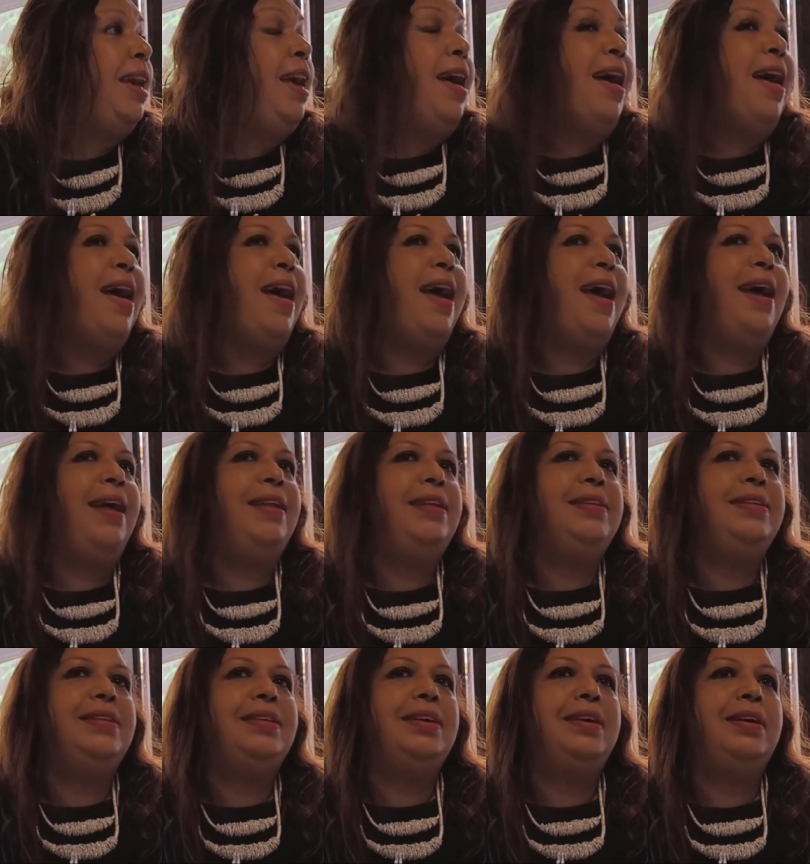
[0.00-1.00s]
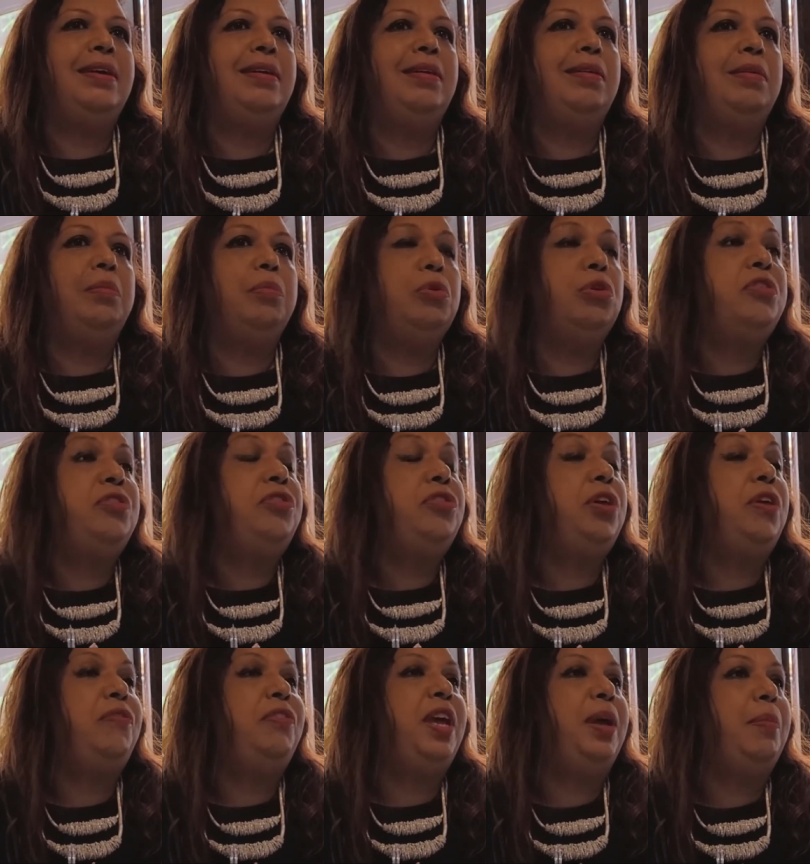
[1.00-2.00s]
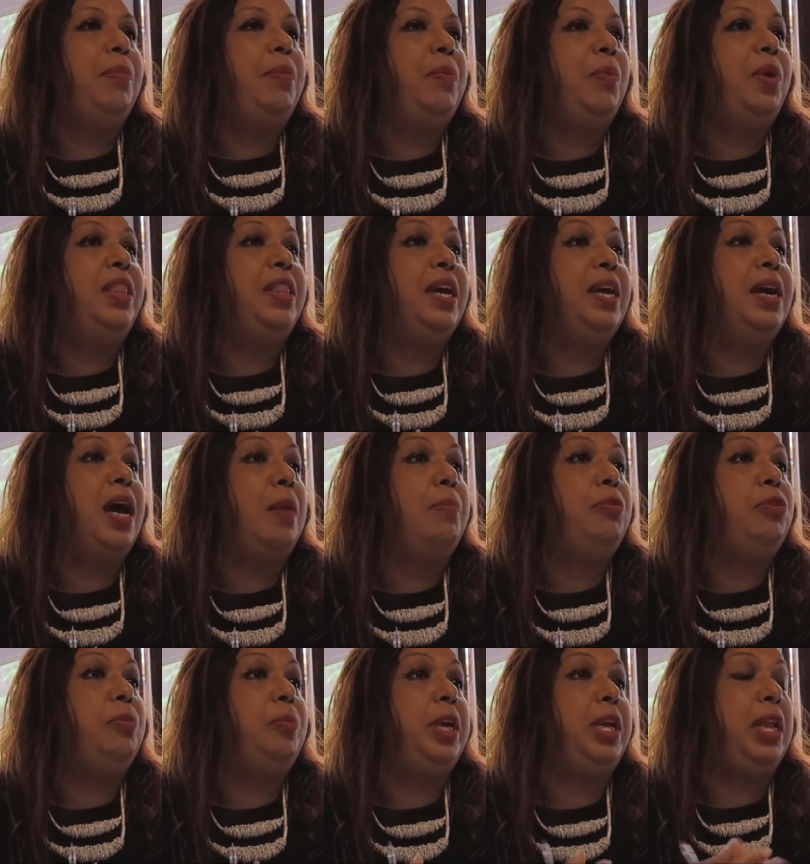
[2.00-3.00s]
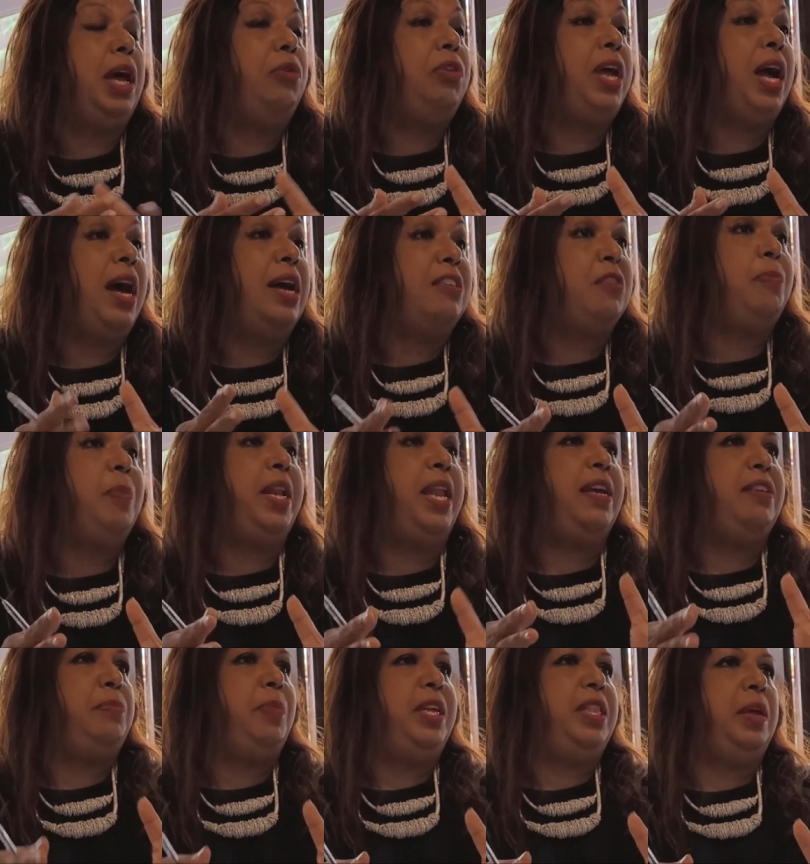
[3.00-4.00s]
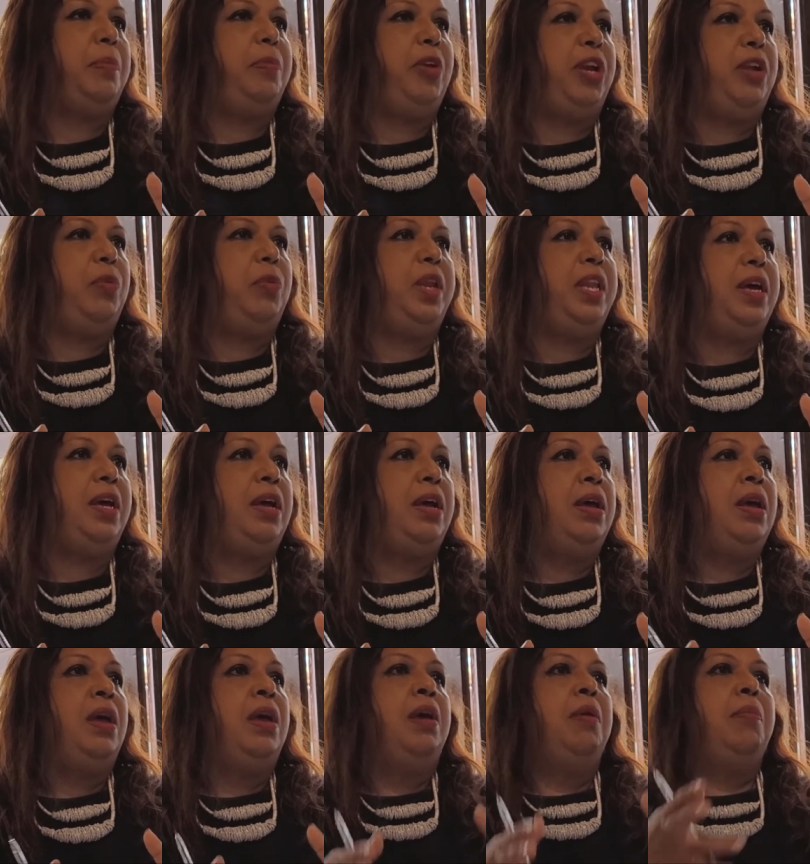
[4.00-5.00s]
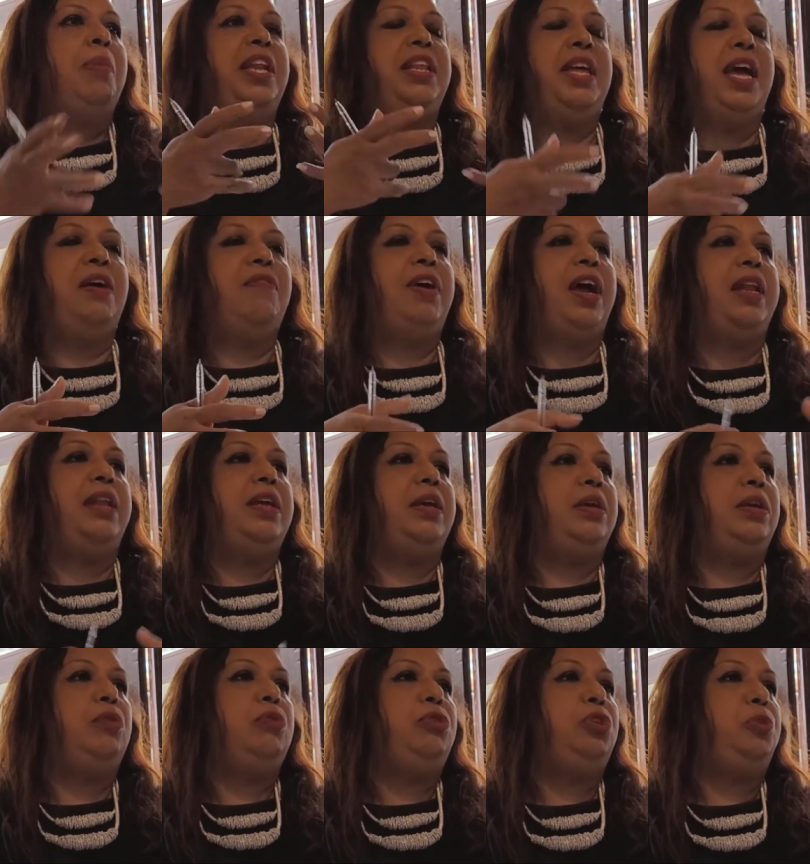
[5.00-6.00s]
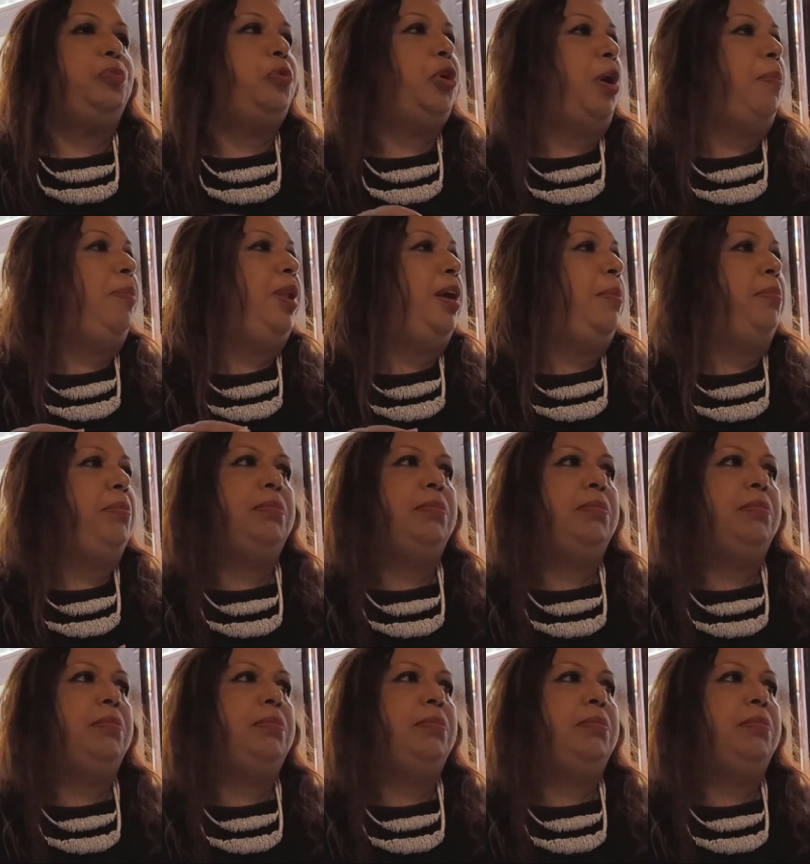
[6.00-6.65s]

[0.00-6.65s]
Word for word: And uh, most of them, when they come to me, now their husband has been the breadwinner, but they have had a huge problem,